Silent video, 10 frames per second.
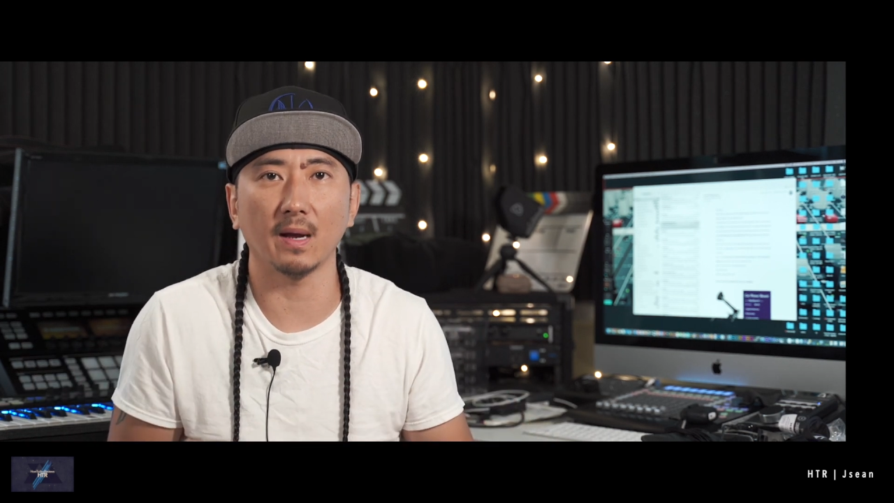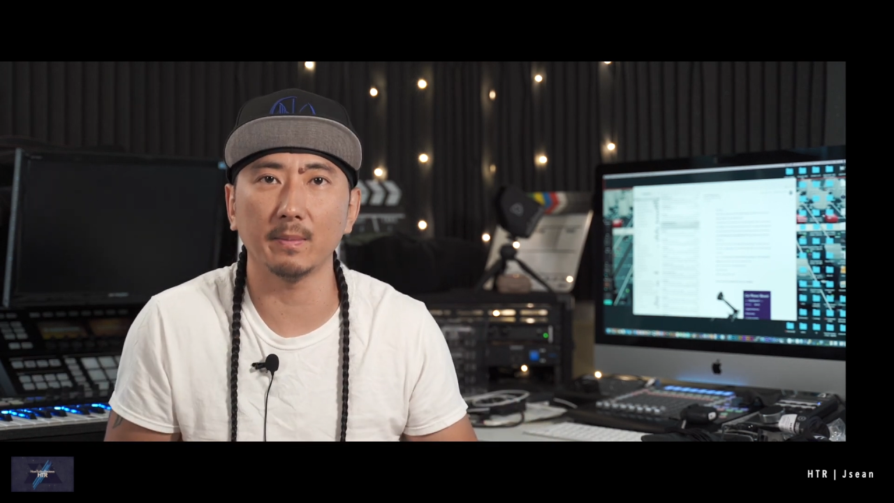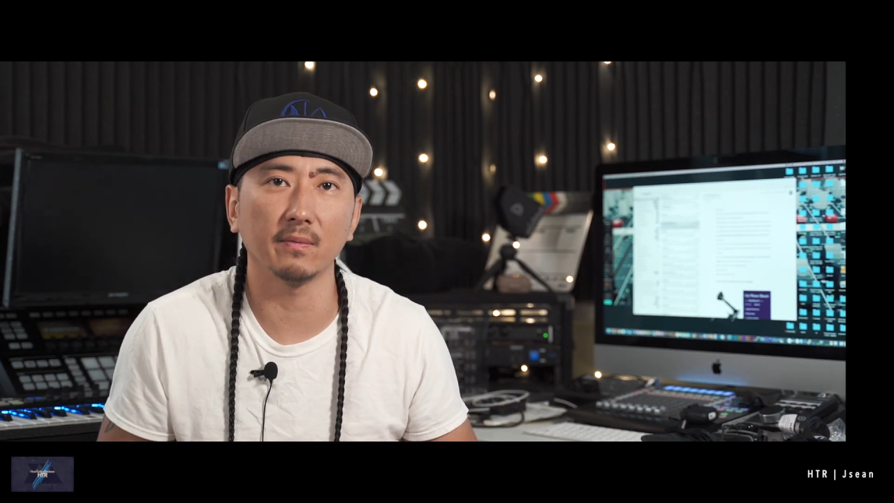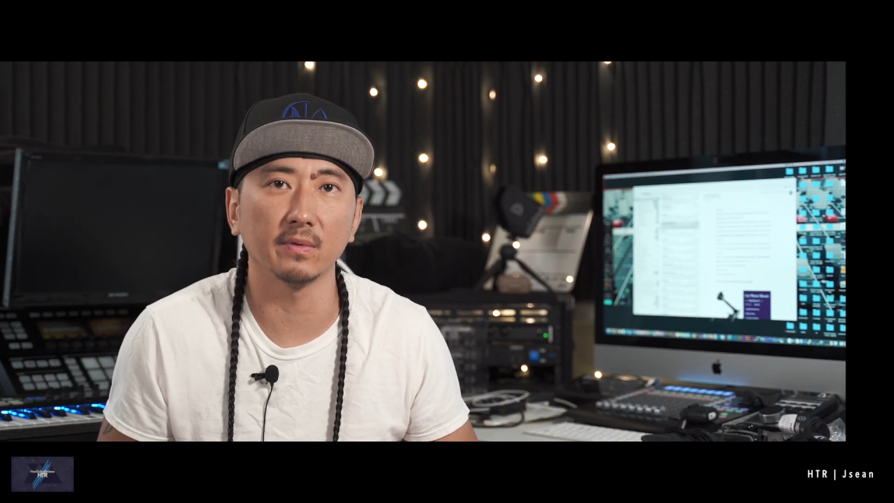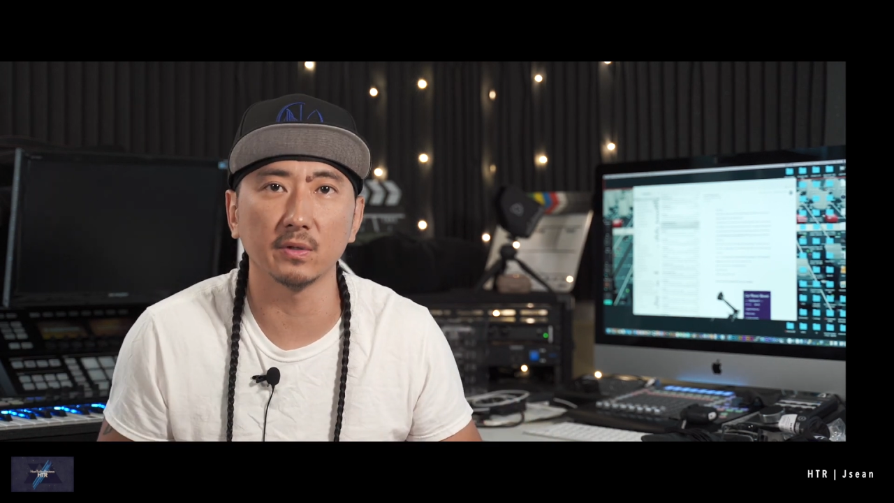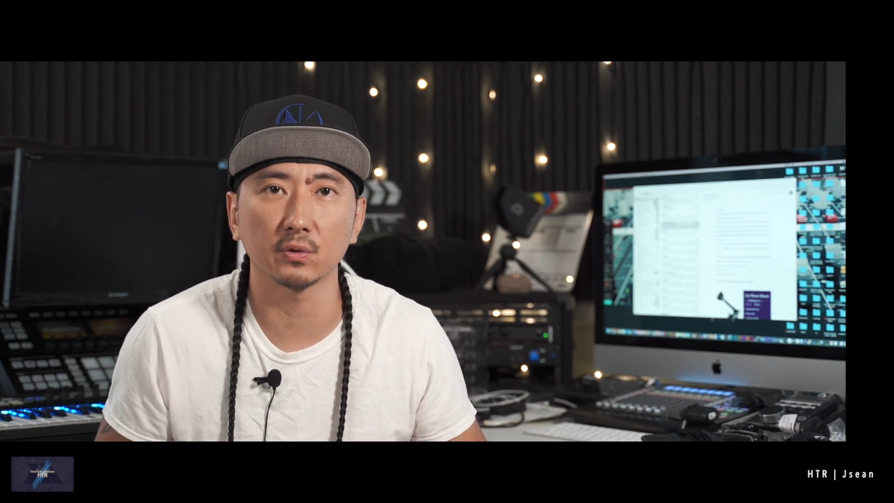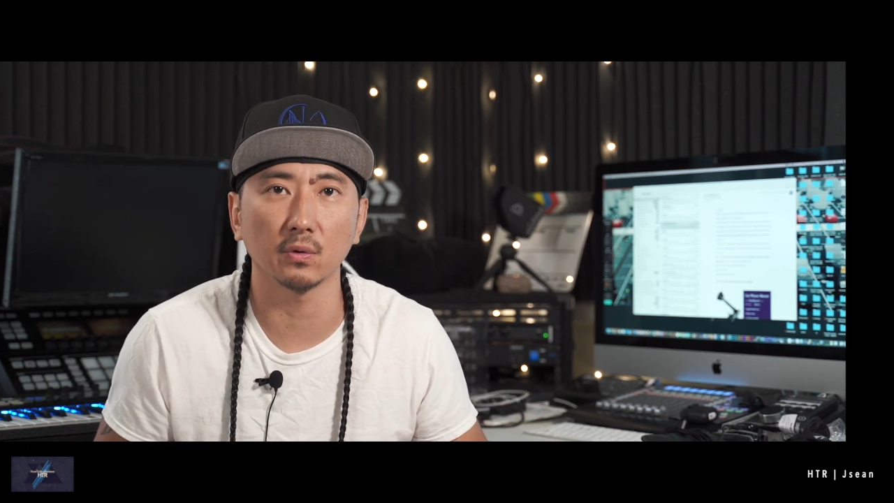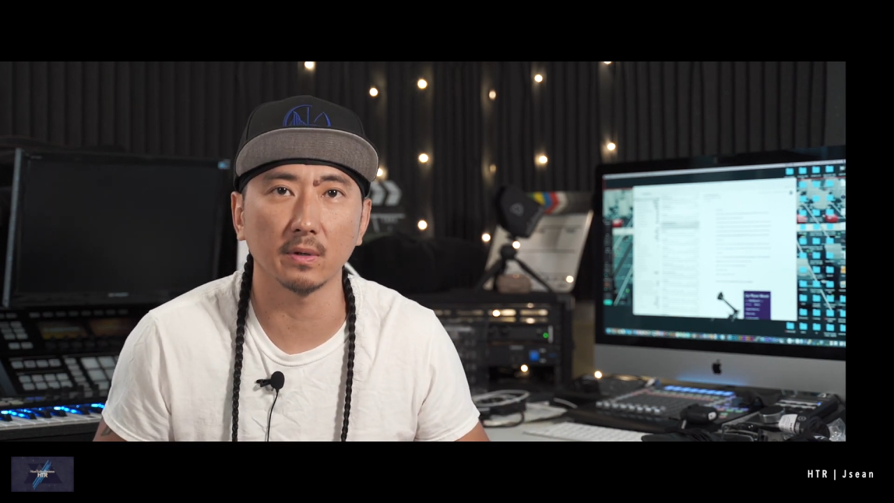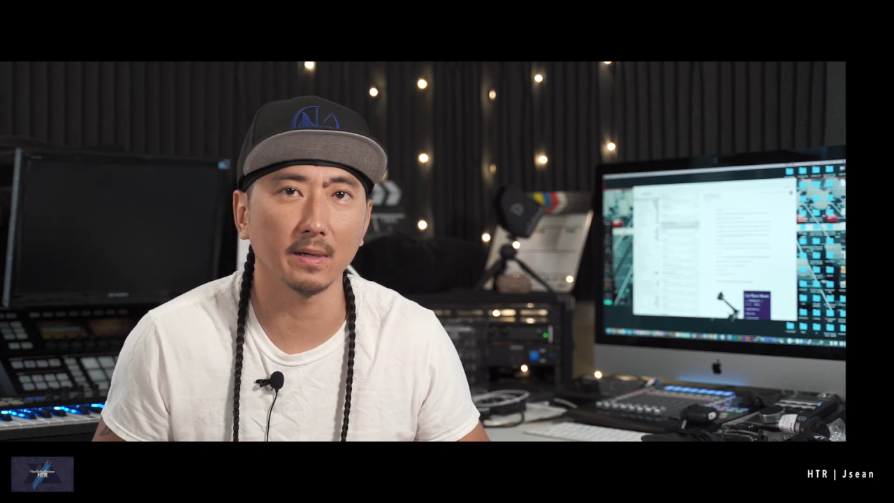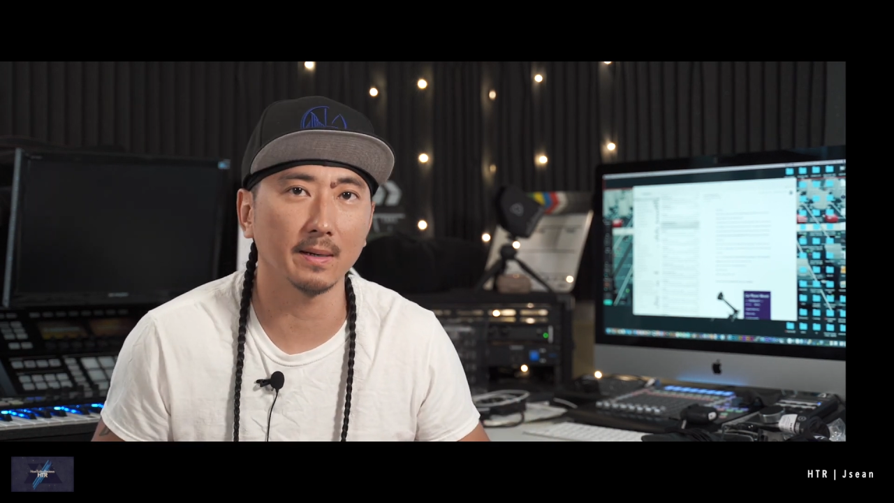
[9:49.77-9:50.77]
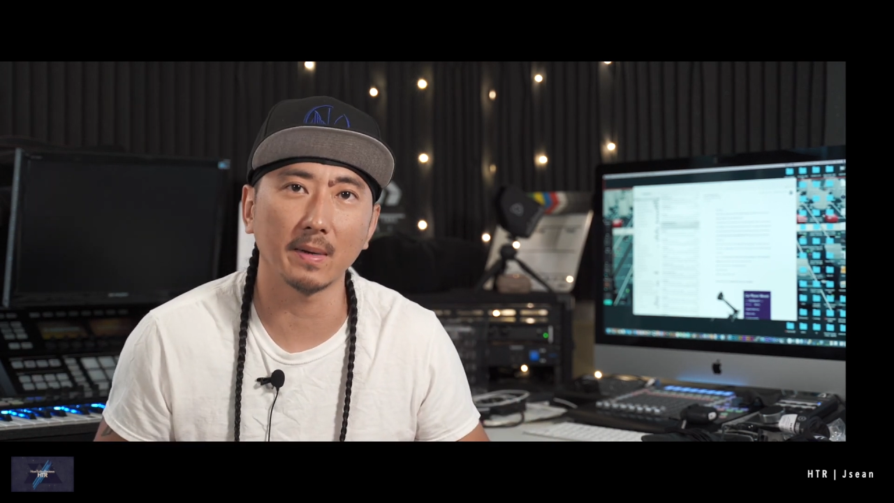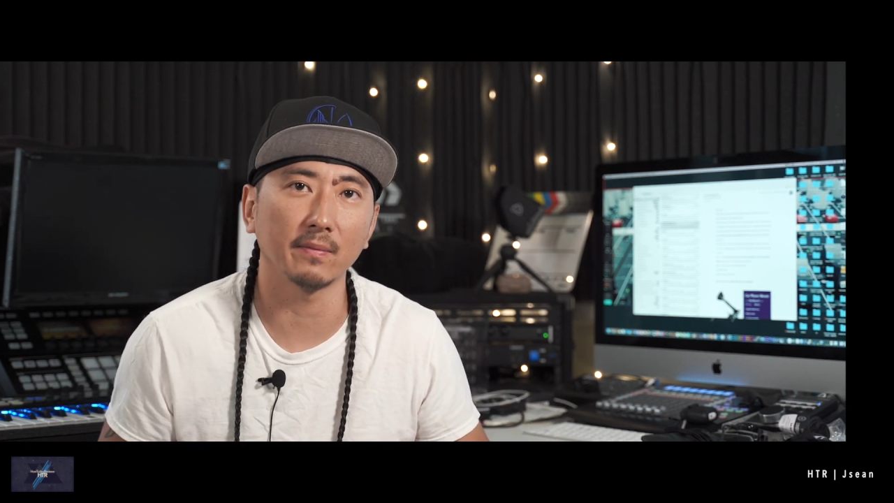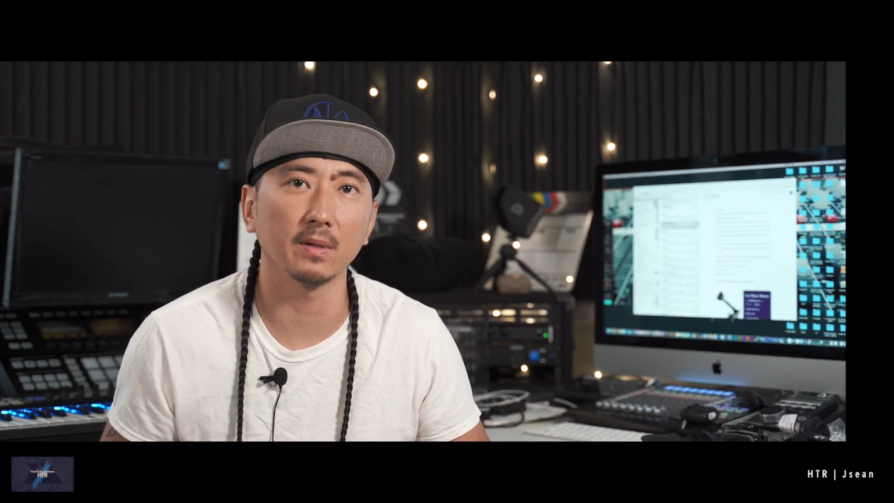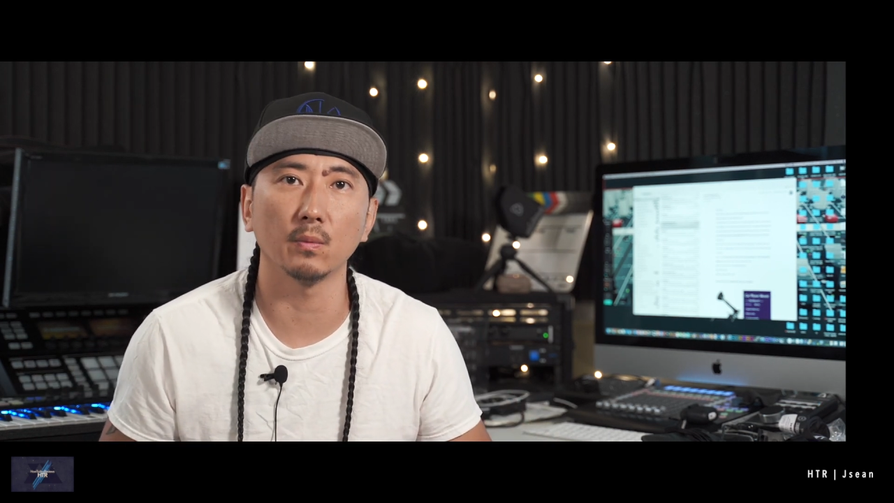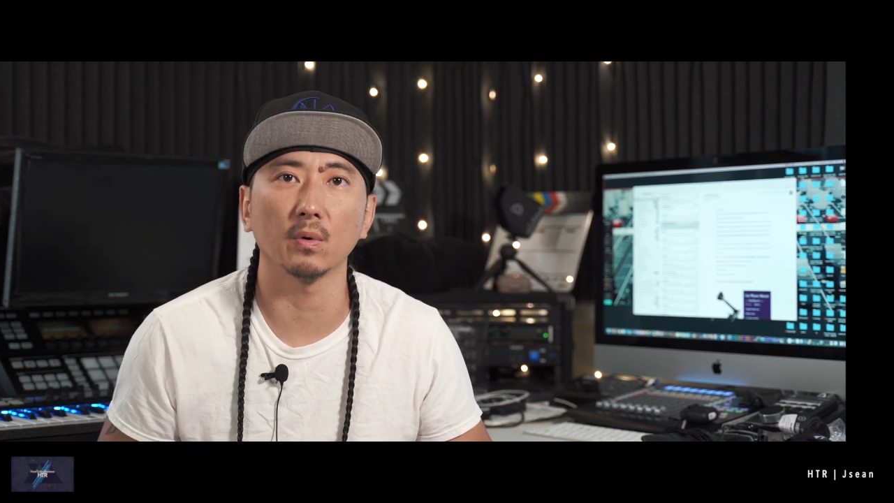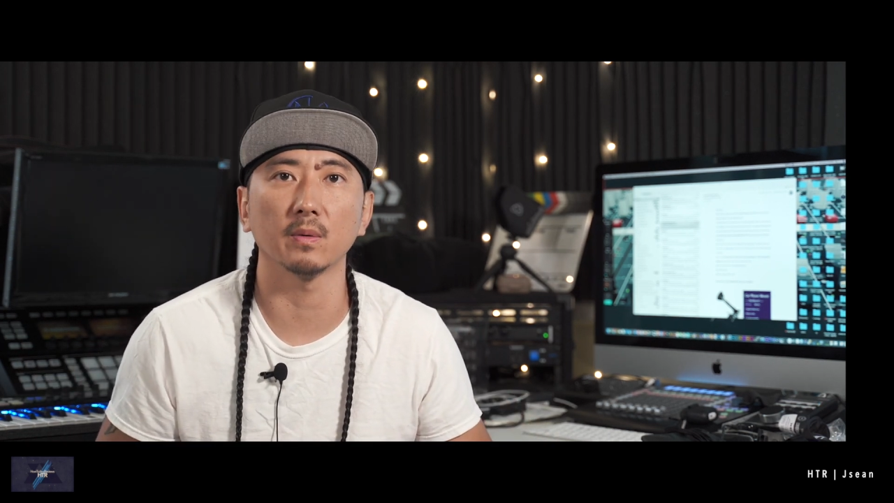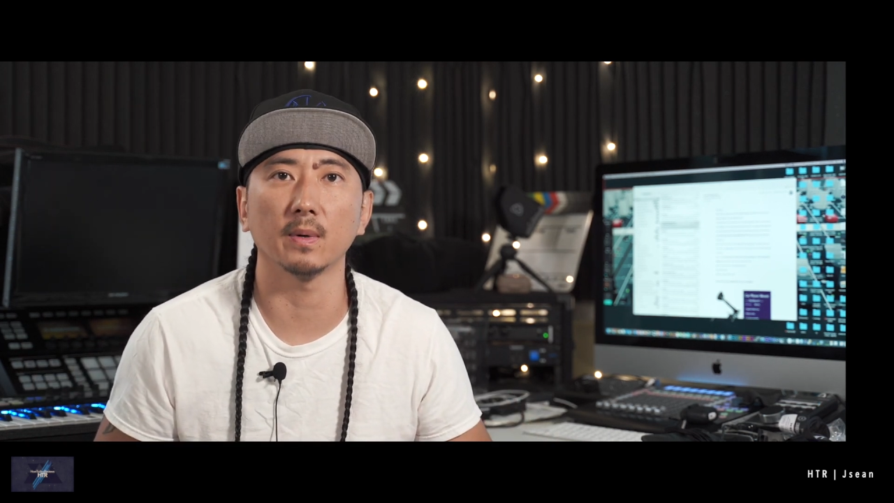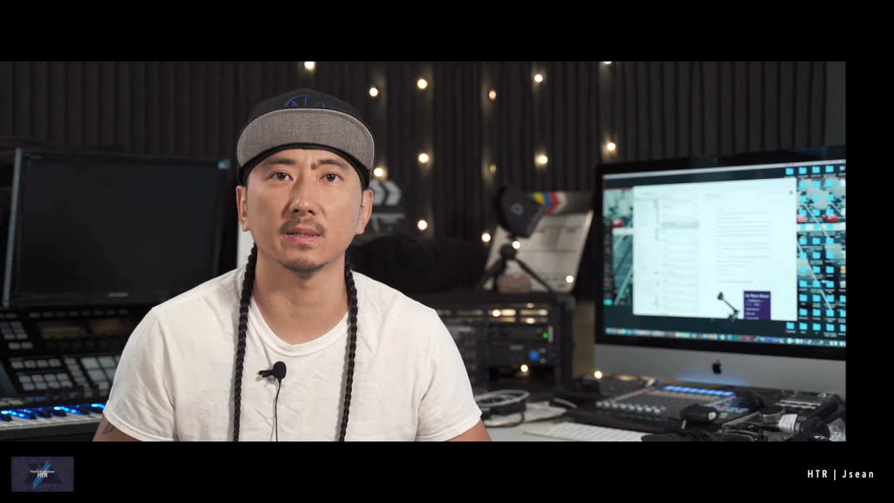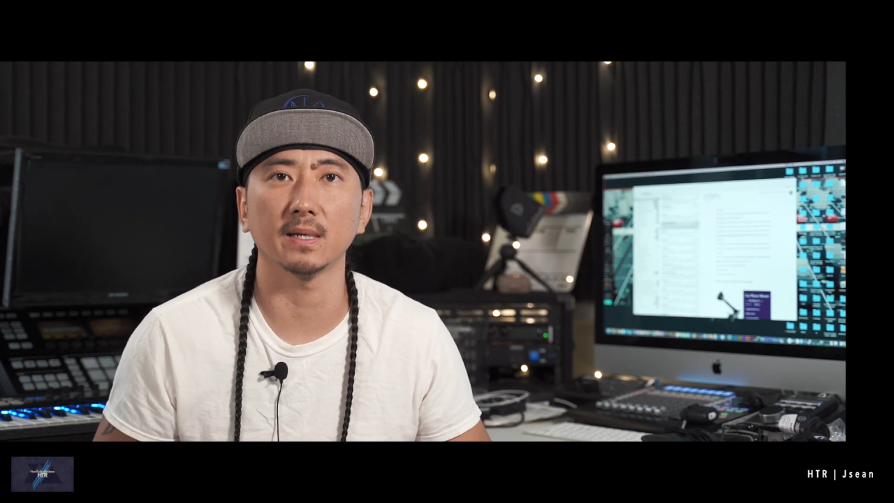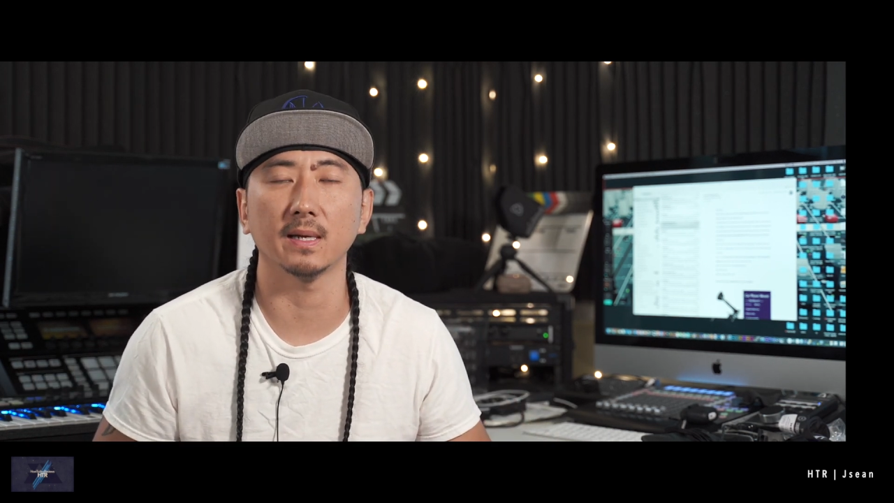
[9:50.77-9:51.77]
I'm not really sure, and I'm not really worried
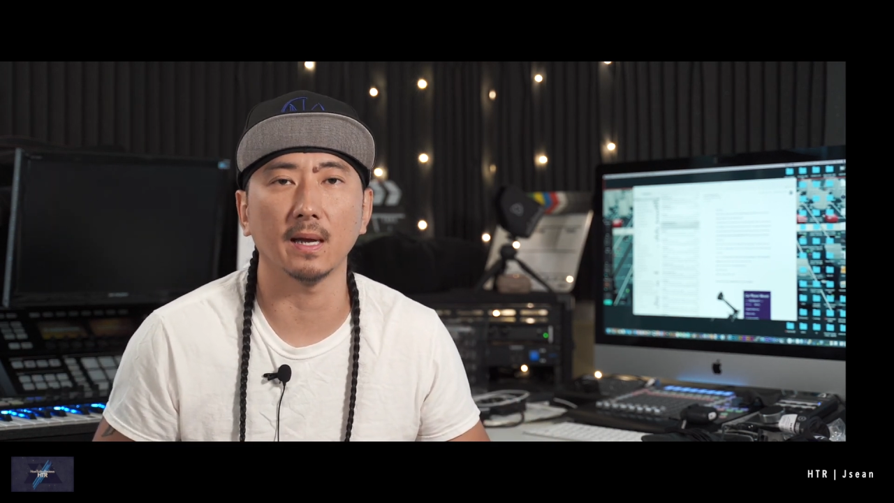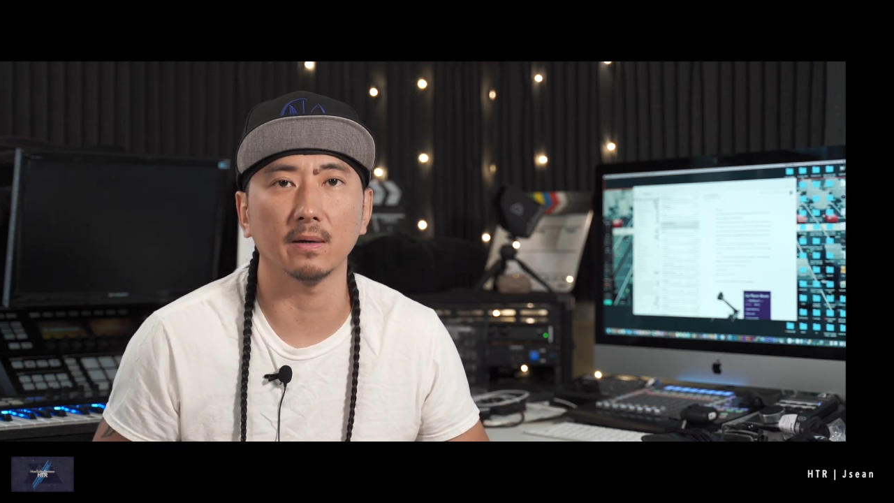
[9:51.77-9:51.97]
about that.